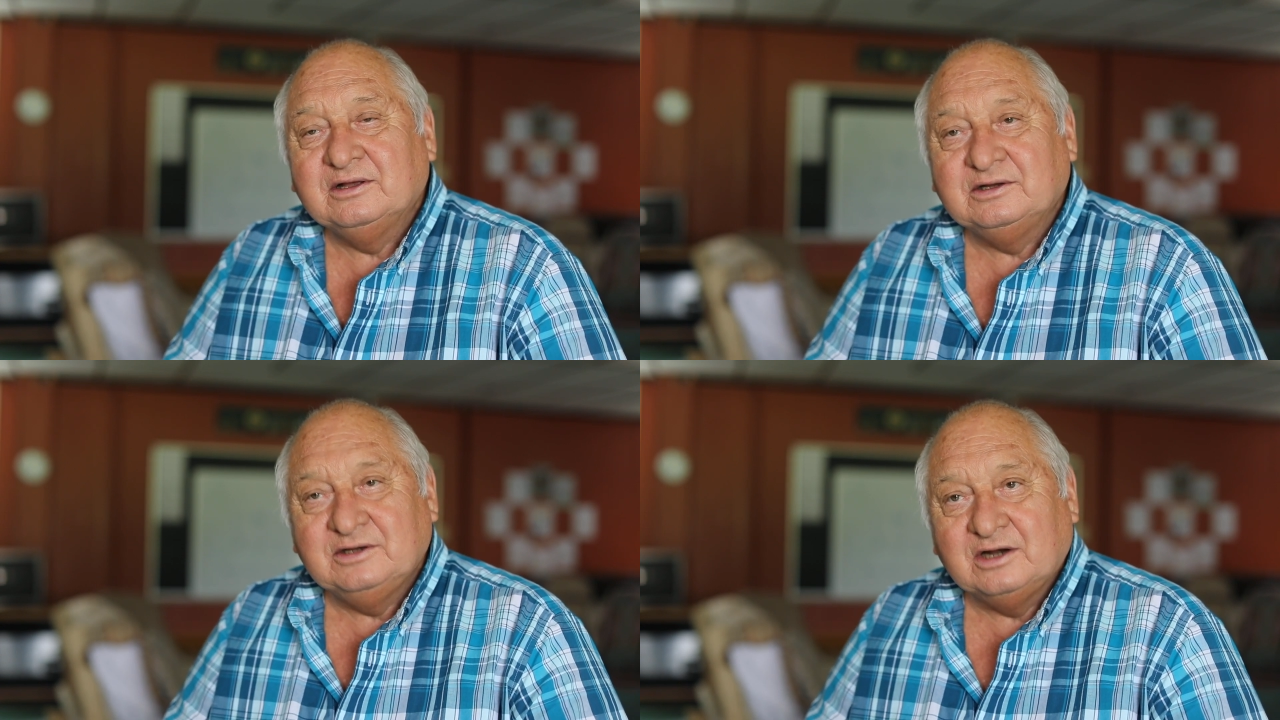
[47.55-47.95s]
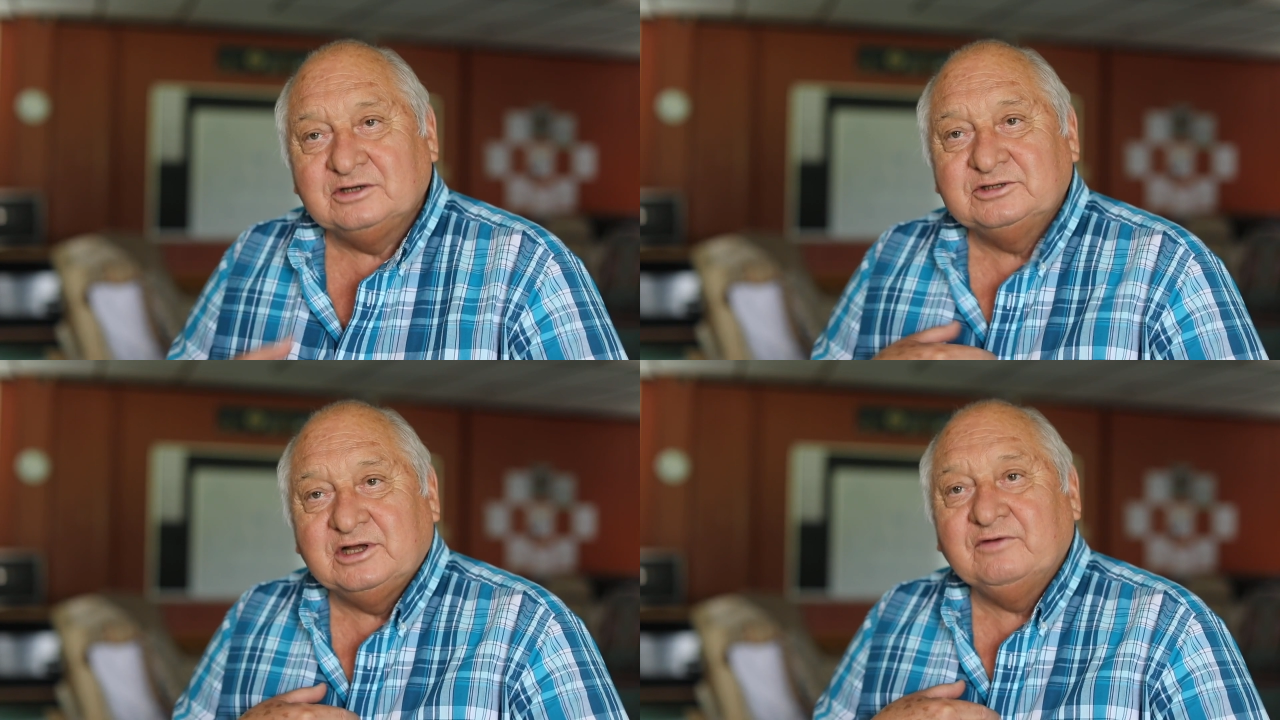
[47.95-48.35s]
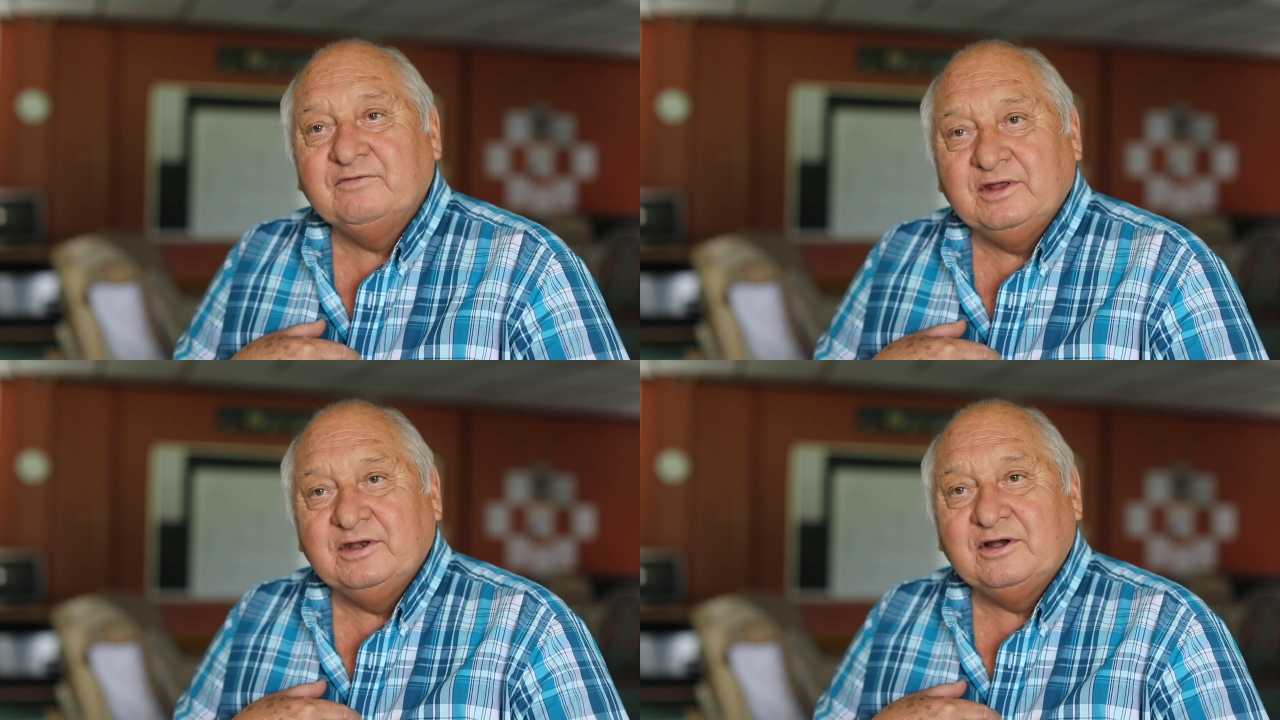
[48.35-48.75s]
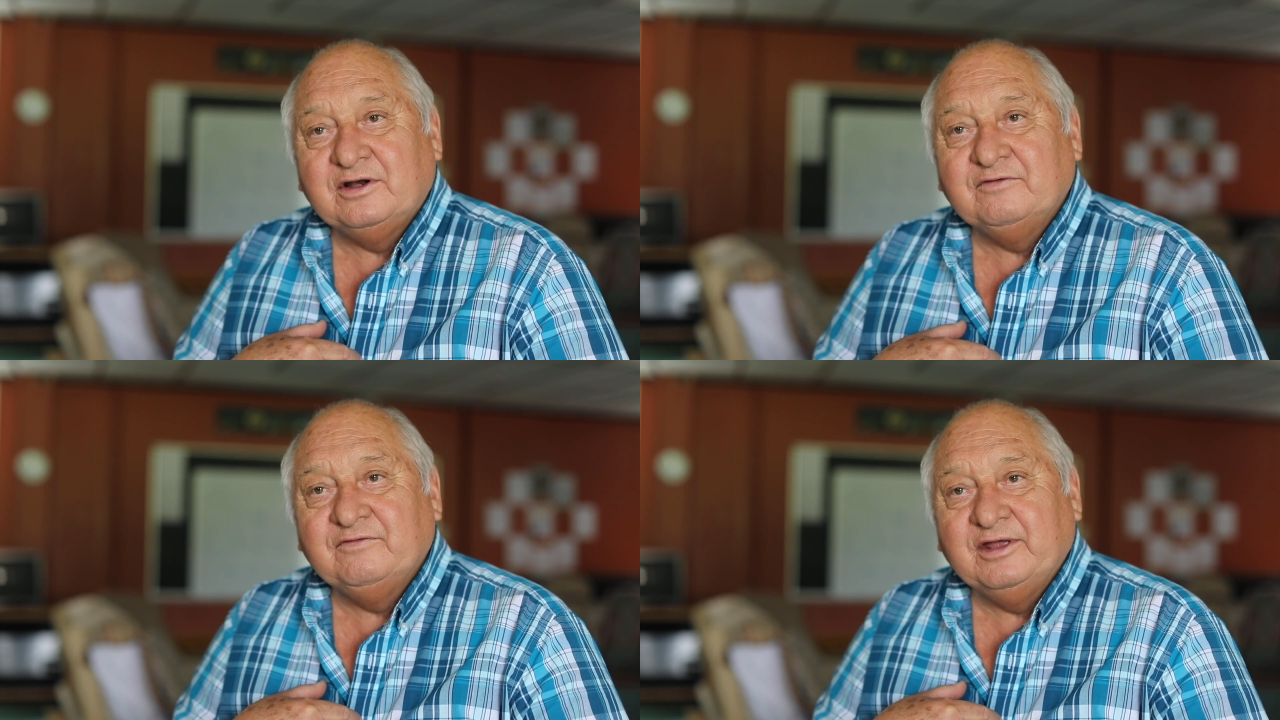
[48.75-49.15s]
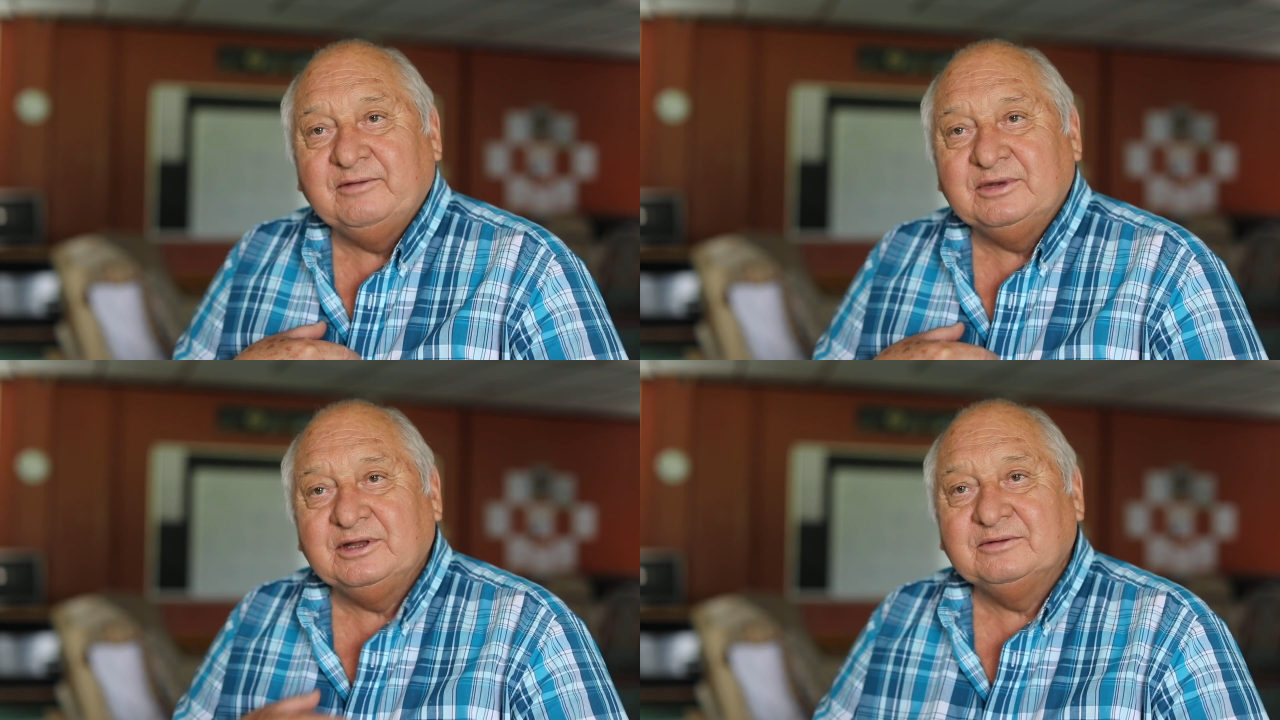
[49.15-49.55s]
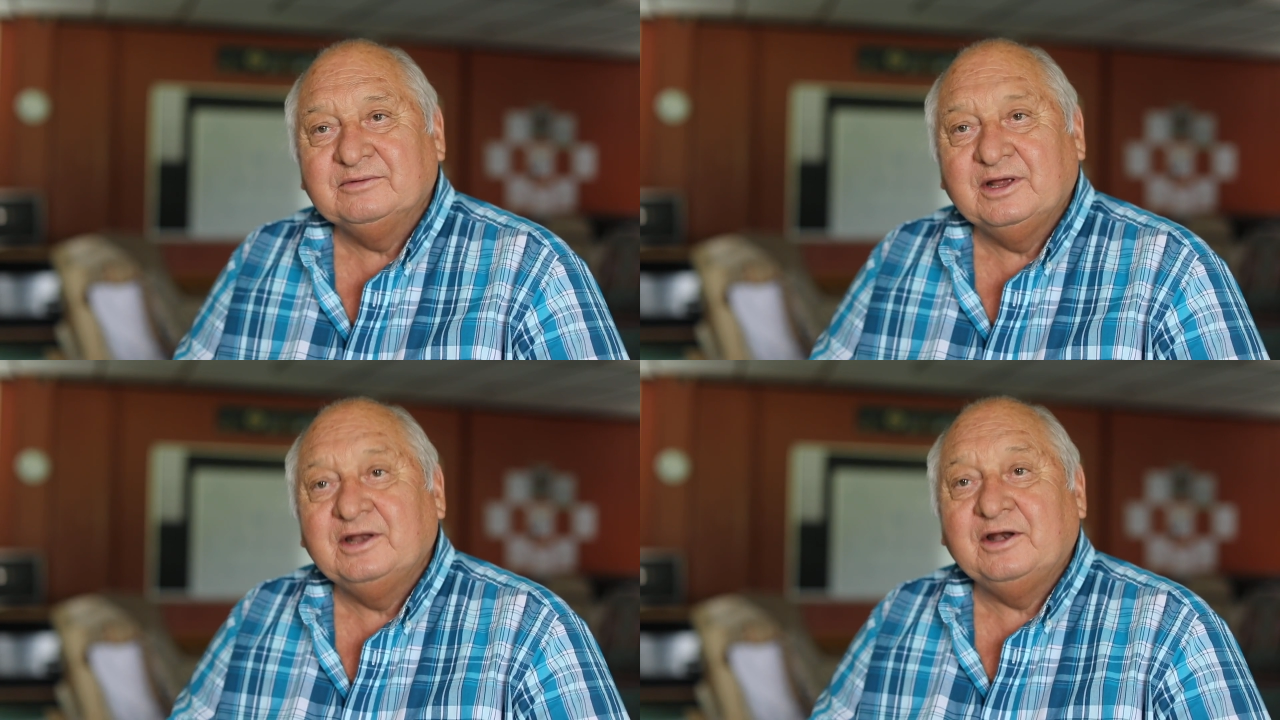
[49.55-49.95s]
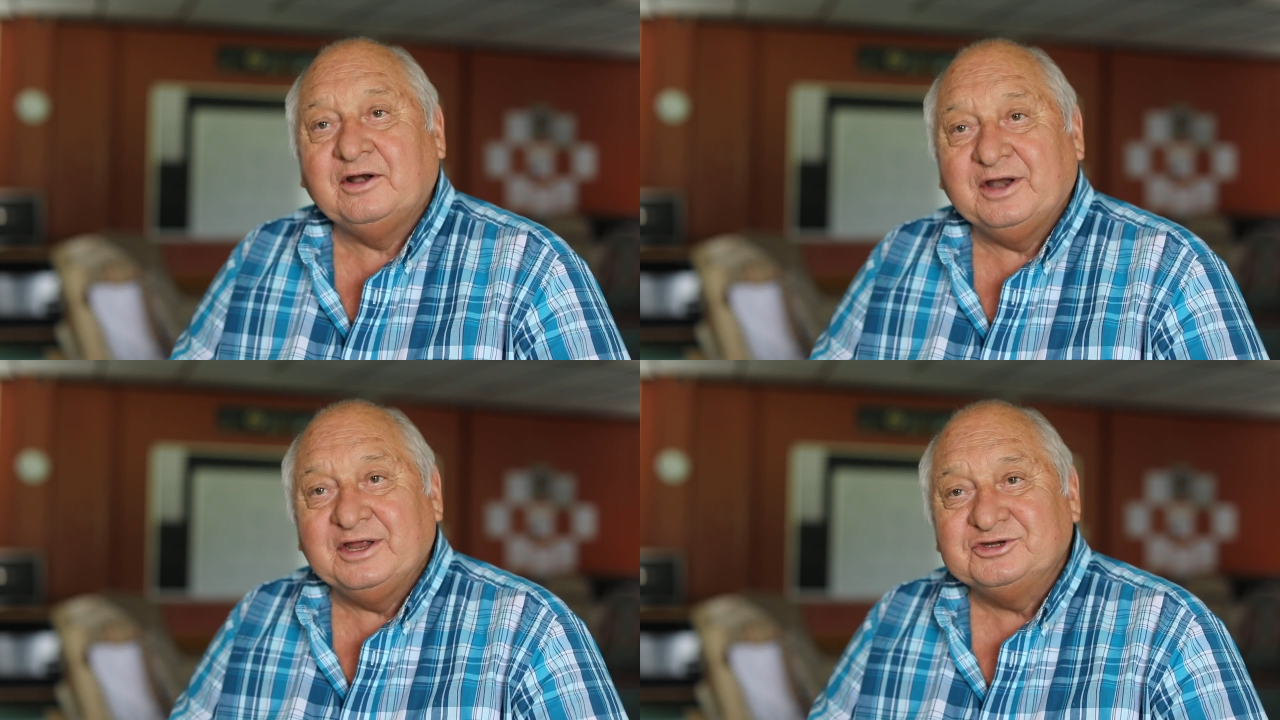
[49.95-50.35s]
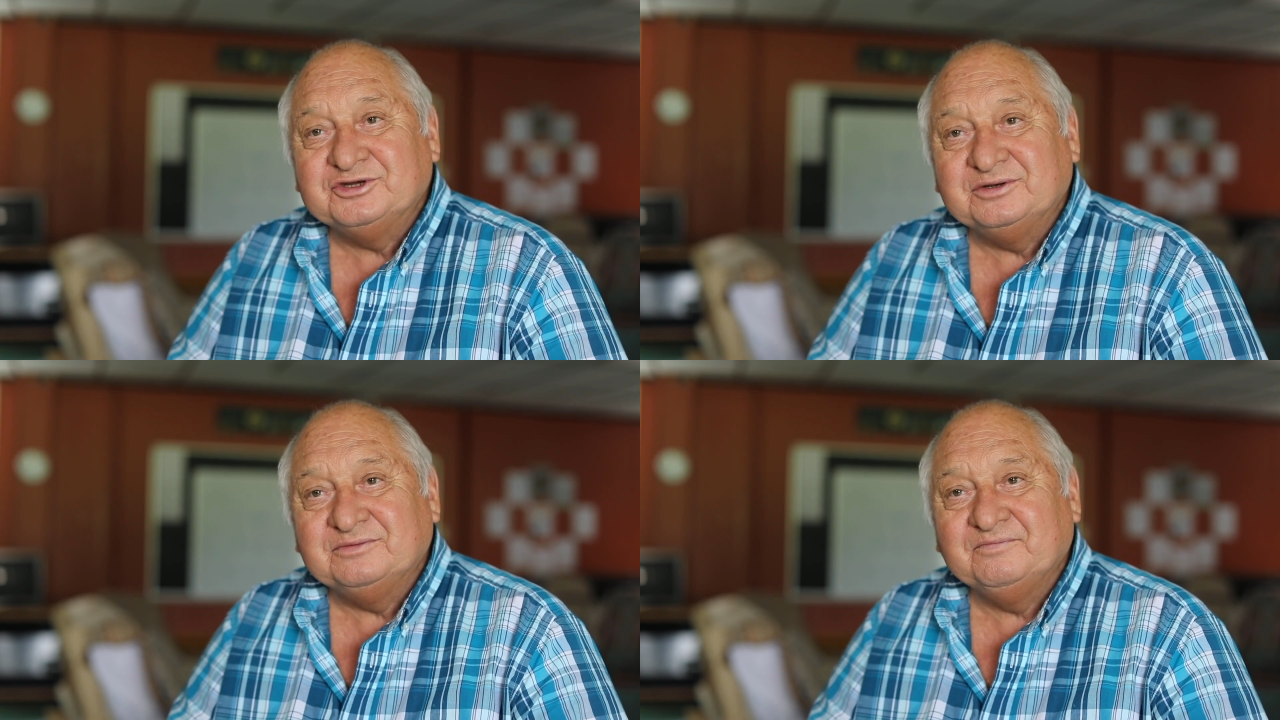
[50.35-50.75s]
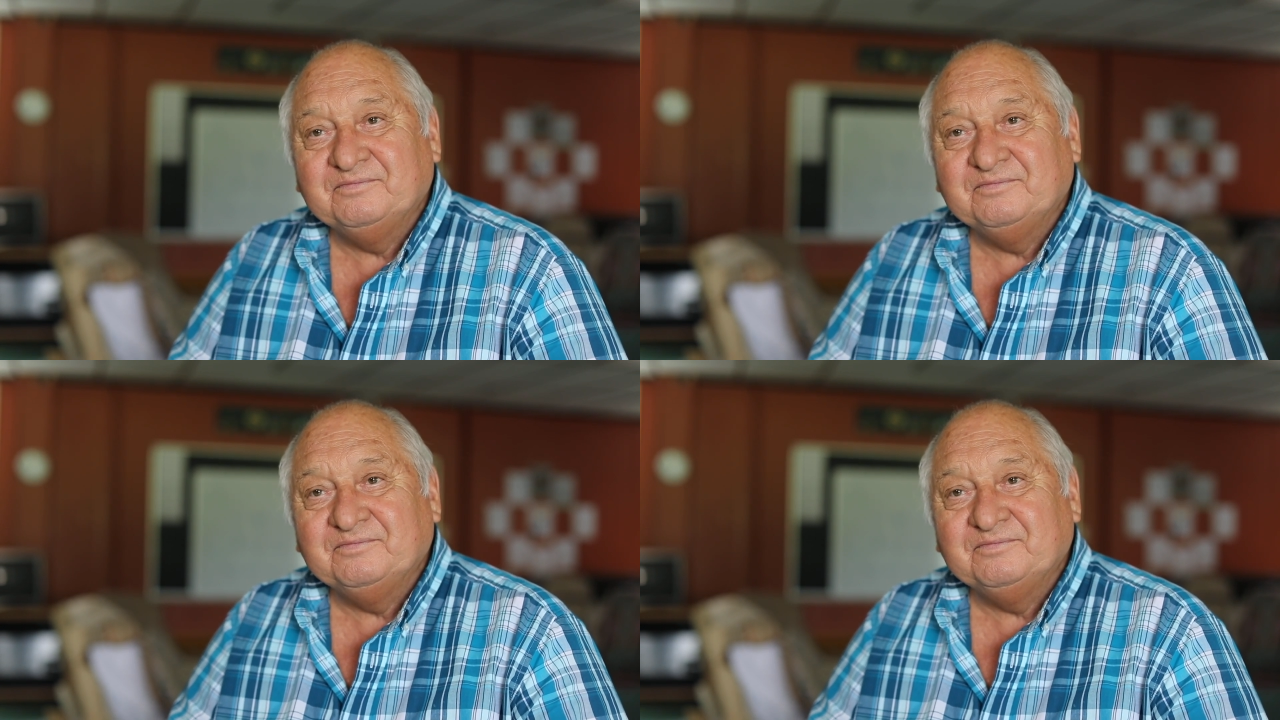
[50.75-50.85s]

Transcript: in ourselves and in our family and in our nation.